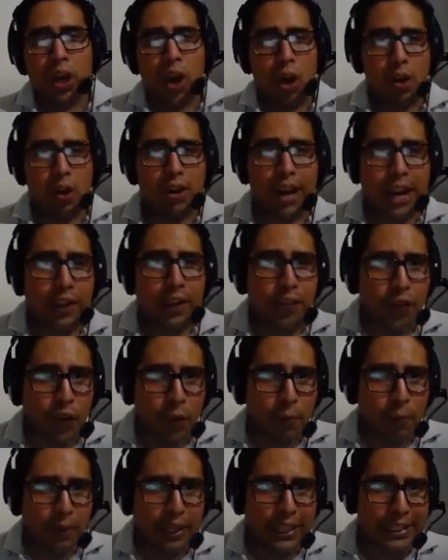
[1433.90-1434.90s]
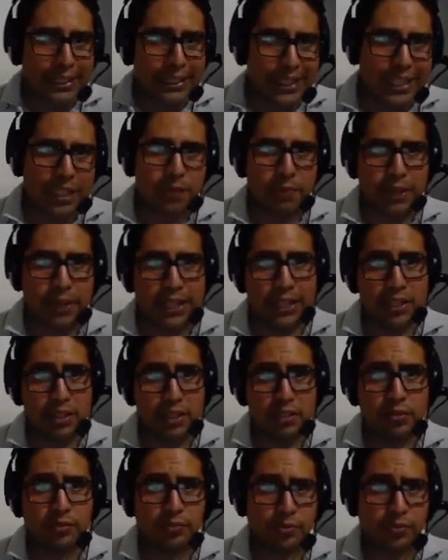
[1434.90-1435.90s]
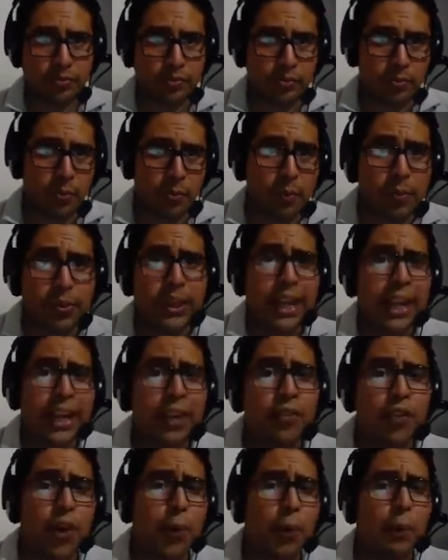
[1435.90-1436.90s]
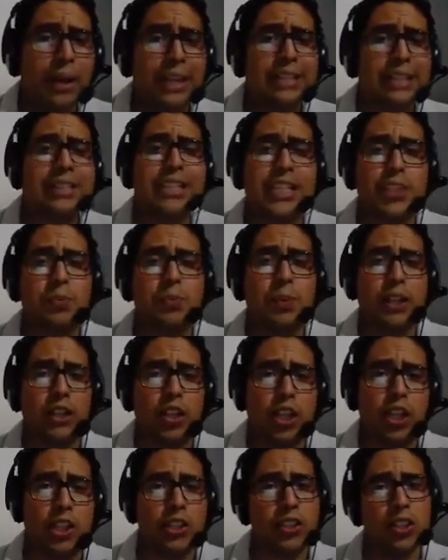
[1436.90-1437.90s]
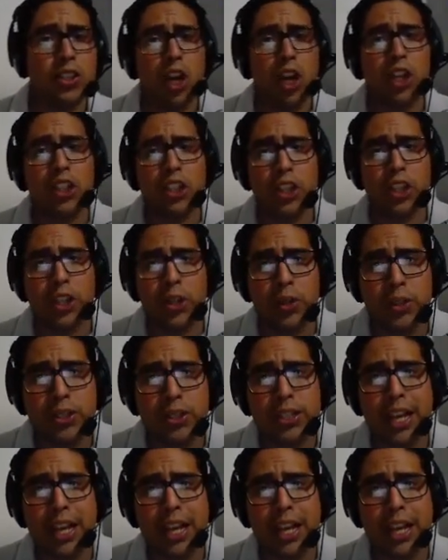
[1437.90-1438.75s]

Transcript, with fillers: unlike formal assessment, informal assessment does not use